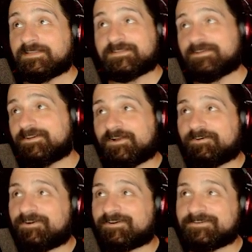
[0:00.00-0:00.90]

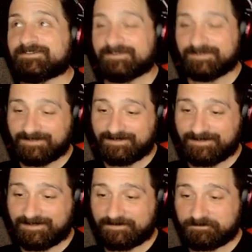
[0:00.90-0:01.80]

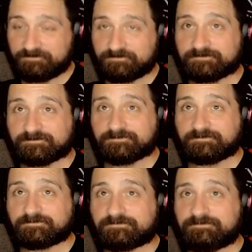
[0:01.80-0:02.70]

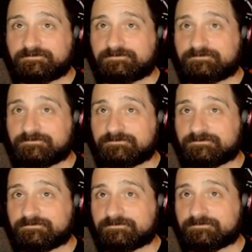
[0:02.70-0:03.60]

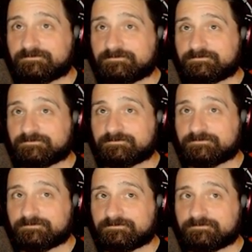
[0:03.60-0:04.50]

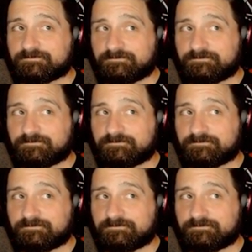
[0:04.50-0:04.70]
No words are spoken by the person on screen.